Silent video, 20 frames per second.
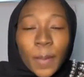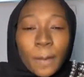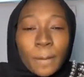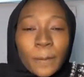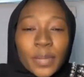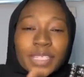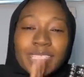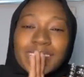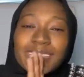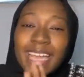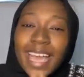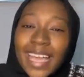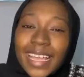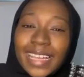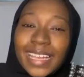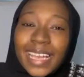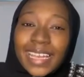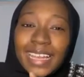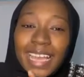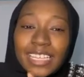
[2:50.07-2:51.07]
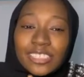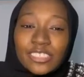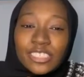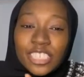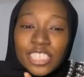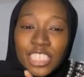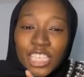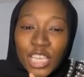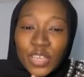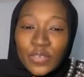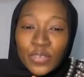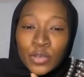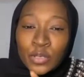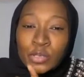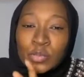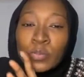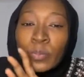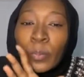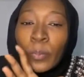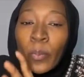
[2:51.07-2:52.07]
but Skyline actually gave us
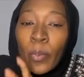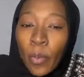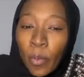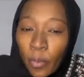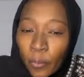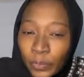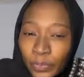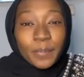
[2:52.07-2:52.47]
more.